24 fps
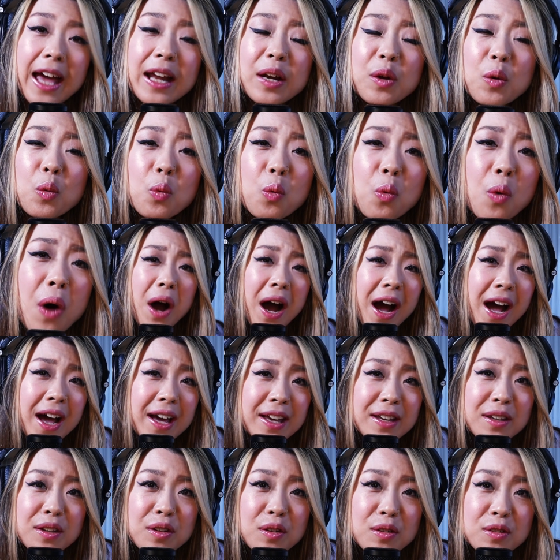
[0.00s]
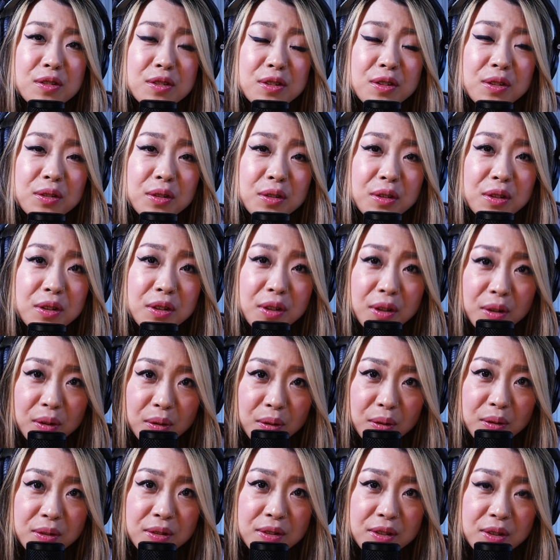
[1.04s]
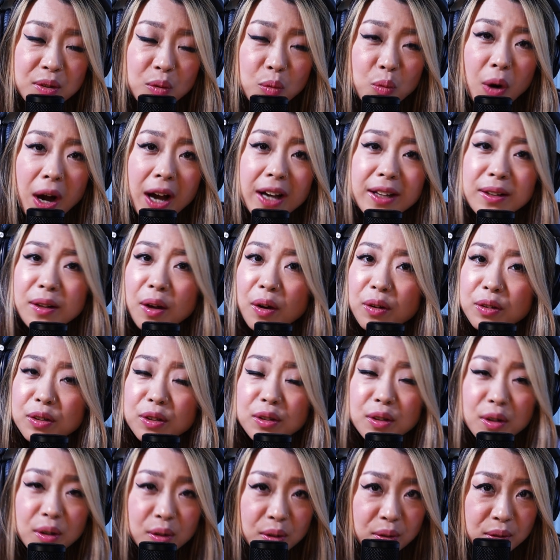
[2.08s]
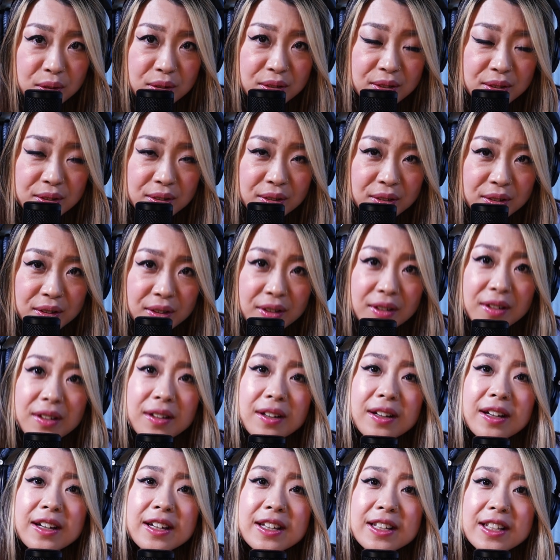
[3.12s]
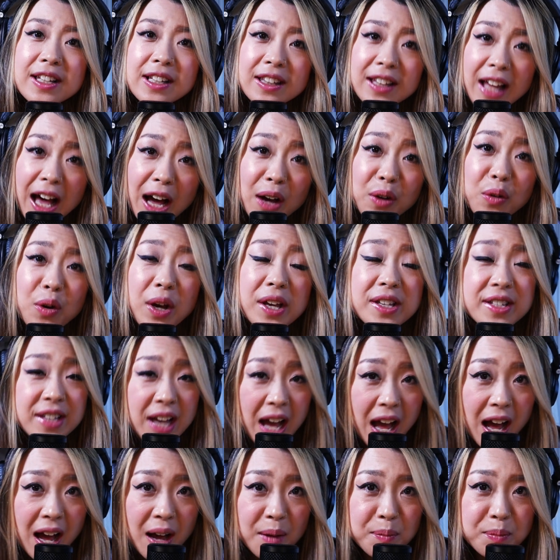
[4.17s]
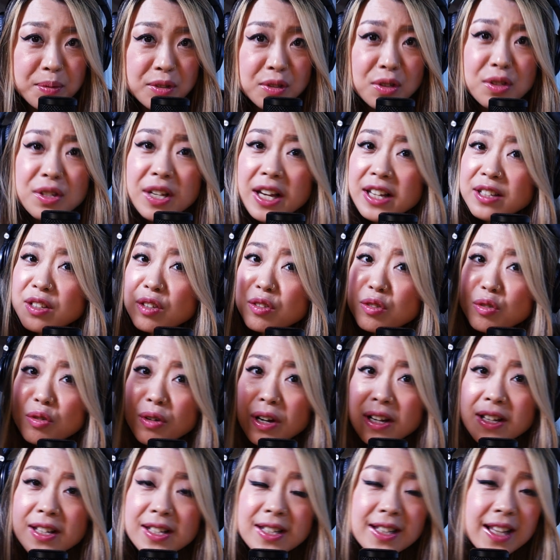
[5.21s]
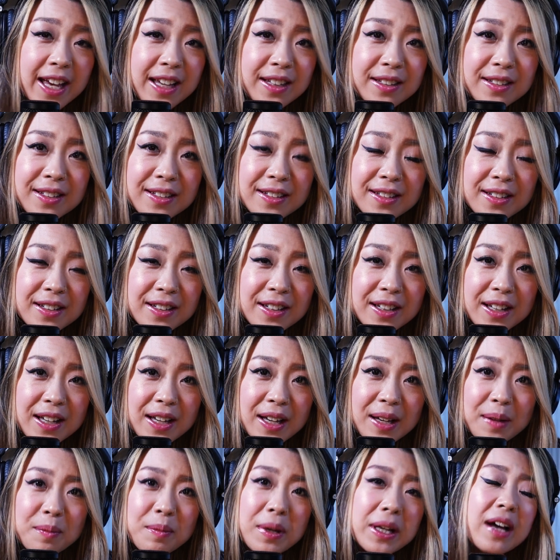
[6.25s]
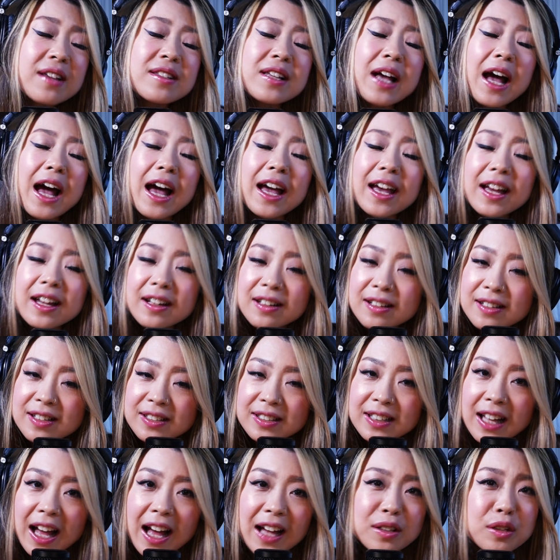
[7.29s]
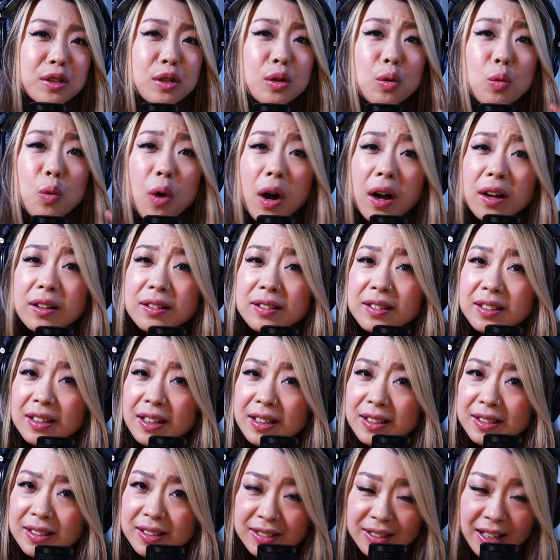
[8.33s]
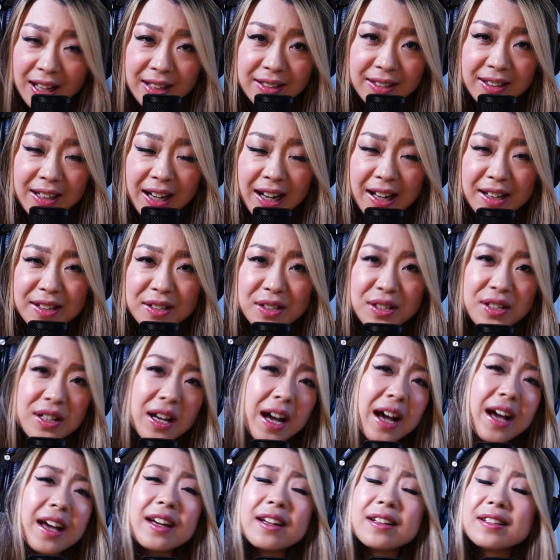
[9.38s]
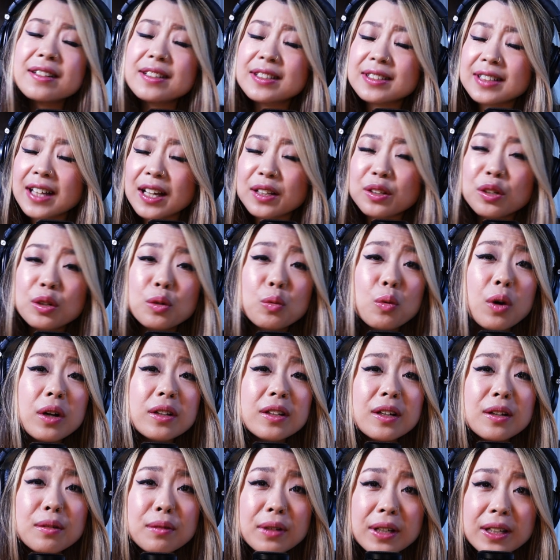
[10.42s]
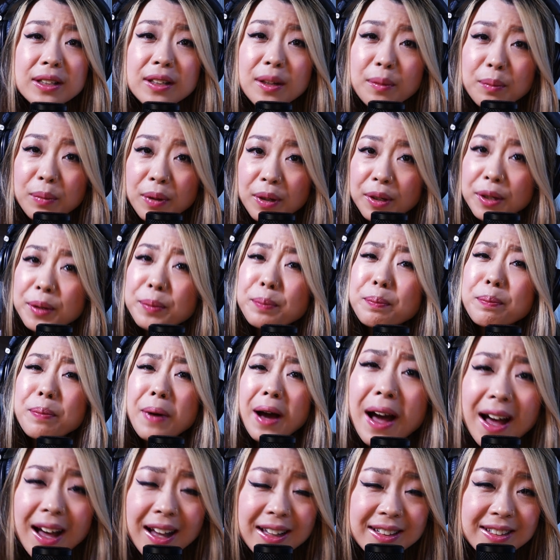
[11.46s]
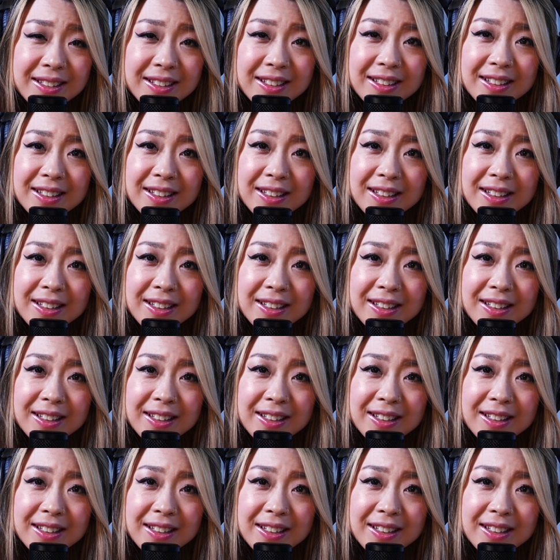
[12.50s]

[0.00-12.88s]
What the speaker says: And why you should use, why don't use language apps to just translate? Because I understand you want to understand the kanji. I understand you want to read the book, but